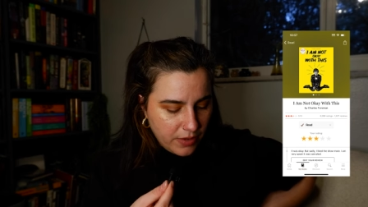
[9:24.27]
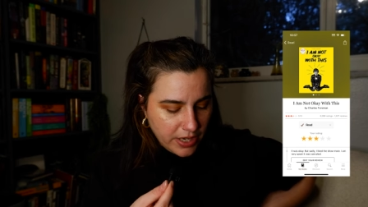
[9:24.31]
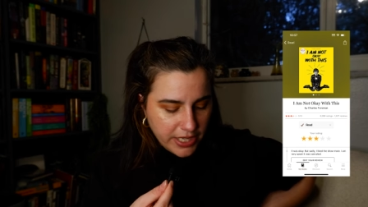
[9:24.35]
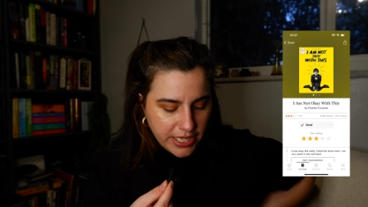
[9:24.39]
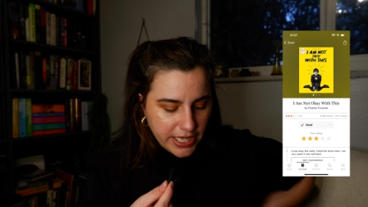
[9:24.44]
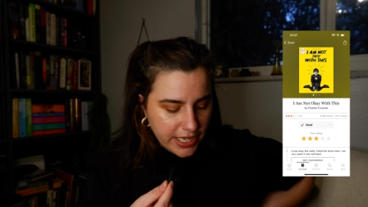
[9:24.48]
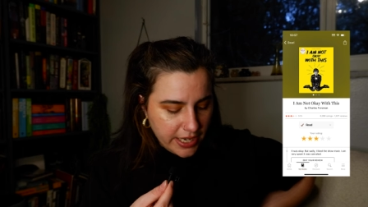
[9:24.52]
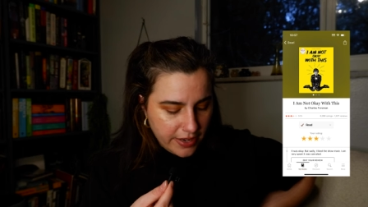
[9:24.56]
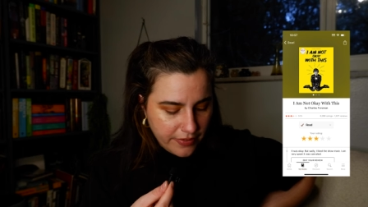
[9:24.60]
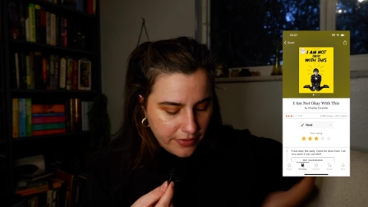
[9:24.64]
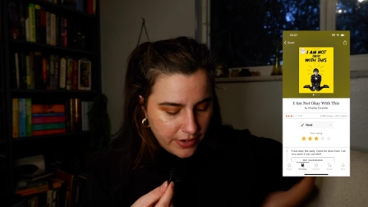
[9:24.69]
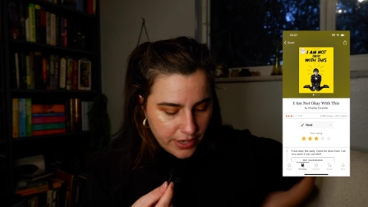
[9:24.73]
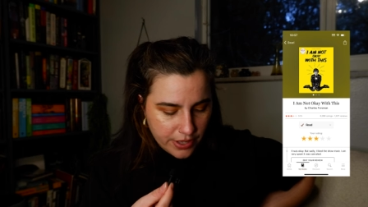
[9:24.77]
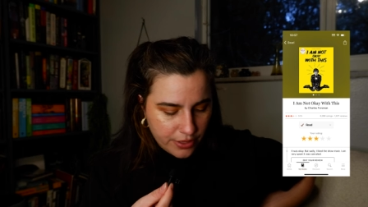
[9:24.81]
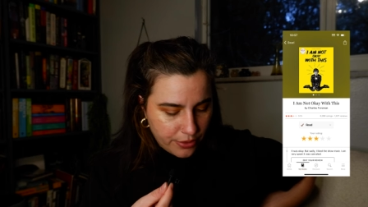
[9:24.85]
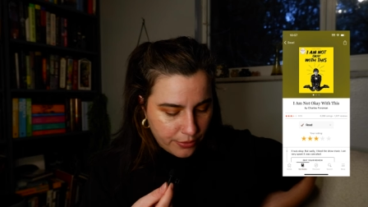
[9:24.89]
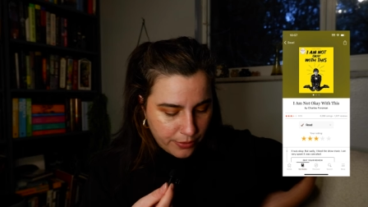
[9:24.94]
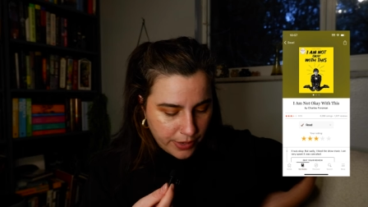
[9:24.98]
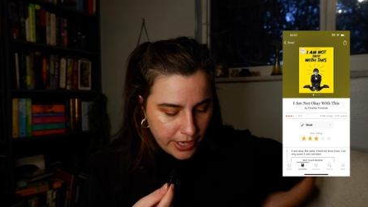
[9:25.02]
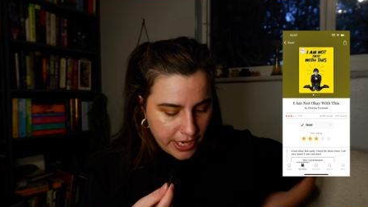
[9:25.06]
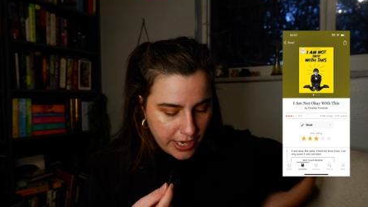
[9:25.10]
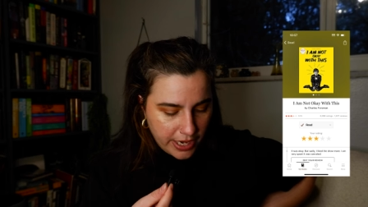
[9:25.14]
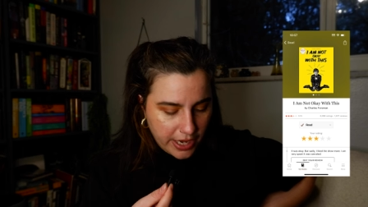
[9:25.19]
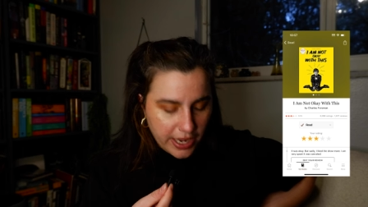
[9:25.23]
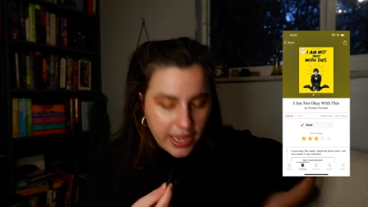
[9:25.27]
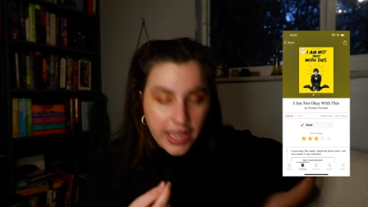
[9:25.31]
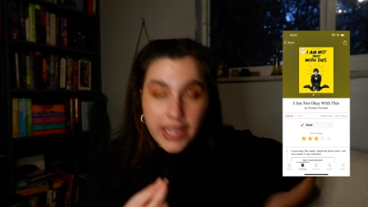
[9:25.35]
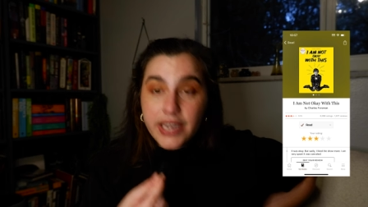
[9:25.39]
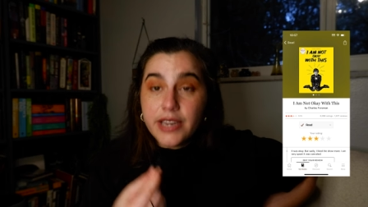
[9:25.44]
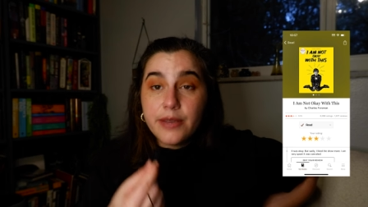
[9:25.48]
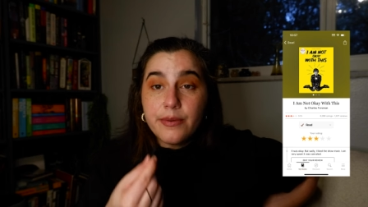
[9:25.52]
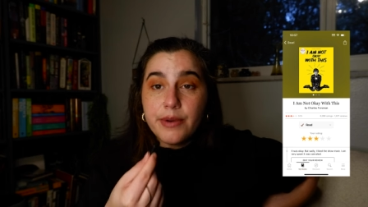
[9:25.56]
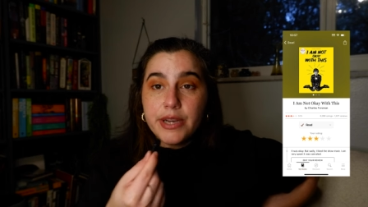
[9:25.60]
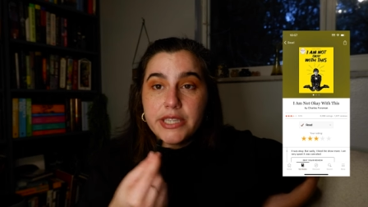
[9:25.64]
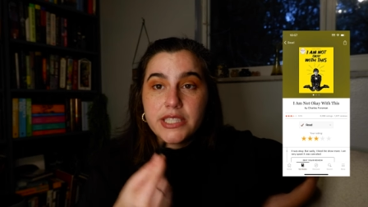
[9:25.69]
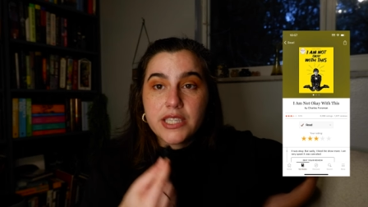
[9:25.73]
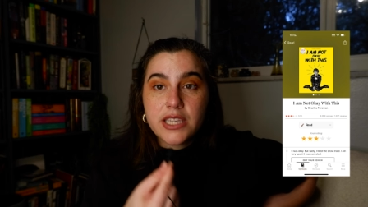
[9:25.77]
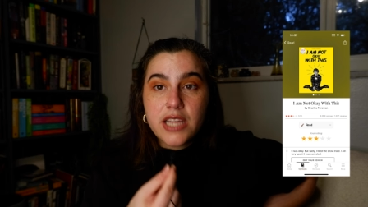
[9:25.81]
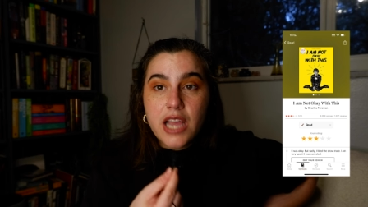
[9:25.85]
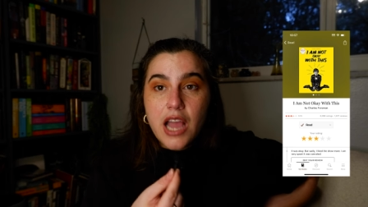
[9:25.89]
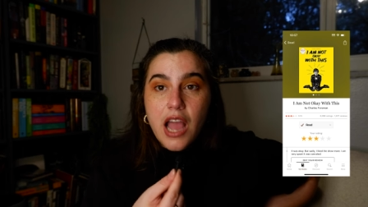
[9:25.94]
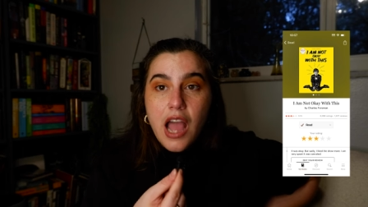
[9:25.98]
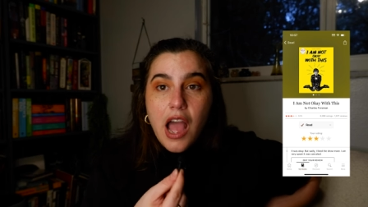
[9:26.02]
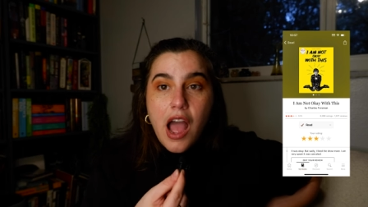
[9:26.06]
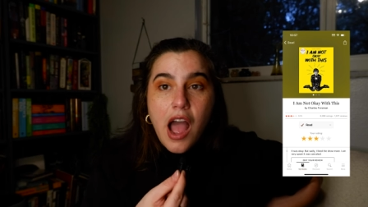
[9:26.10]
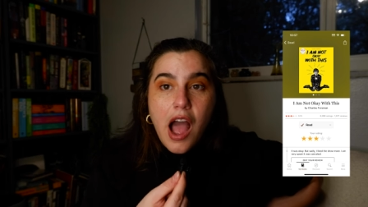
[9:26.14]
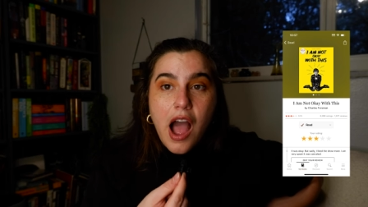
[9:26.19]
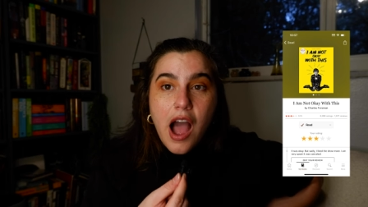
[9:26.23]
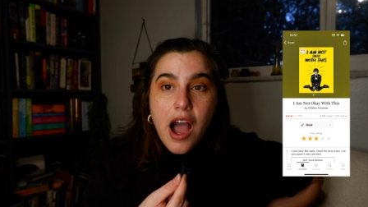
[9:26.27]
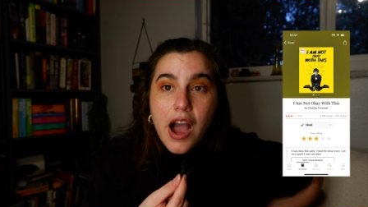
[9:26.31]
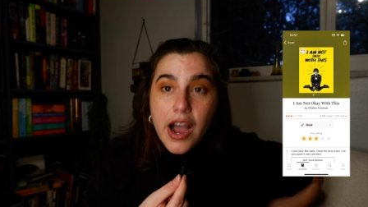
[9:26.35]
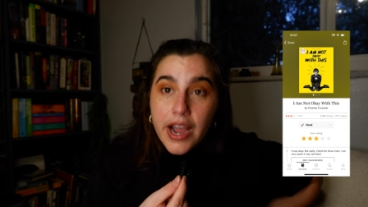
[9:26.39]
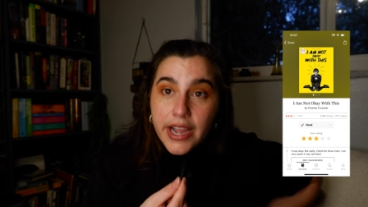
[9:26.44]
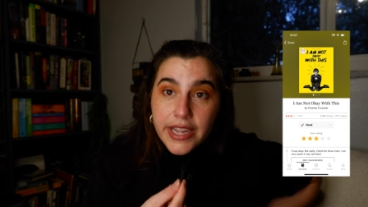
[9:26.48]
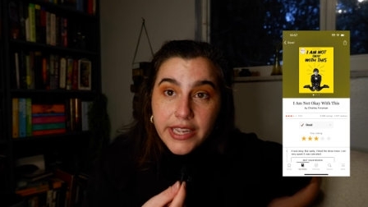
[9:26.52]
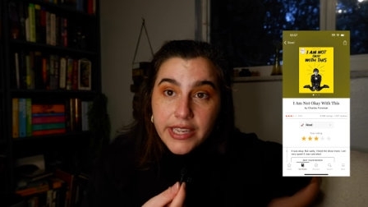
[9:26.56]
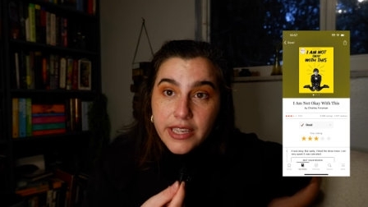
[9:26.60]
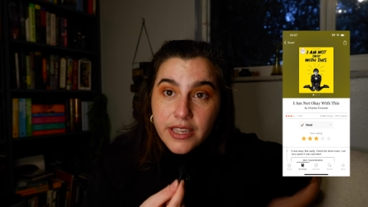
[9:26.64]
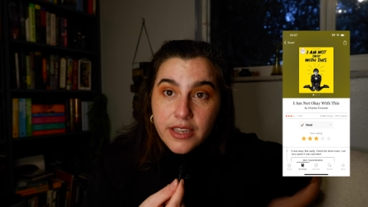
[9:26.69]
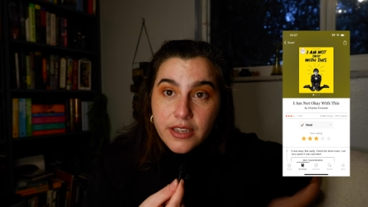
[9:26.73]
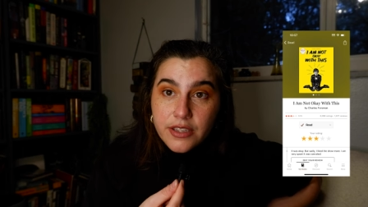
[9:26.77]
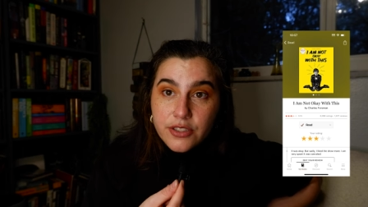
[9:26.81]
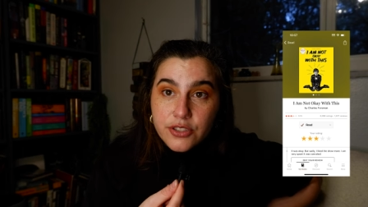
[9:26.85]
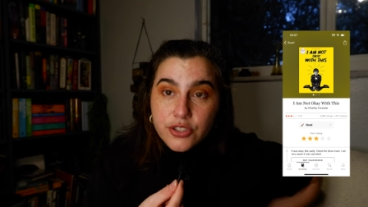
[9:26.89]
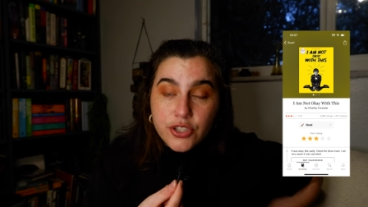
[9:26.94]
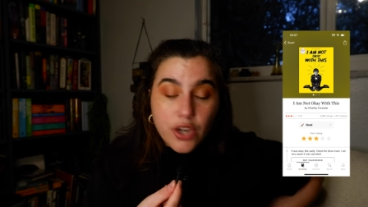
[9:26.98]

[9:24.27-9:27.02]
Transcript: Why did I give it a 3? Anyways, I